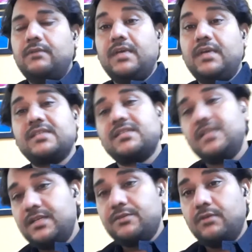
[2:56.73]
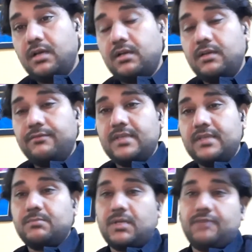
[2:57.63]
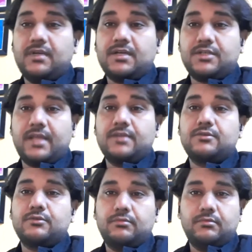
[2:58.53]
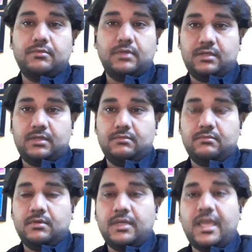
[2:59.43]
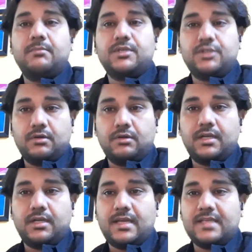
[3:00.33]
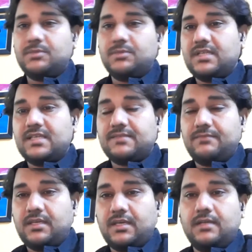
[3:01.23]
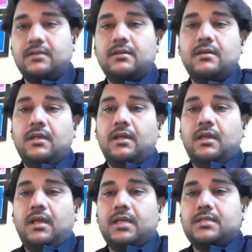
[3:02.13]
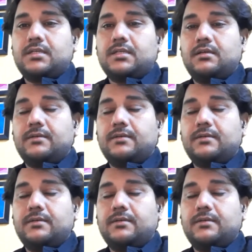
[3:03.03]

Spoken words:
We are still into learning phase, but we are trying to gain maturity as much as we can. And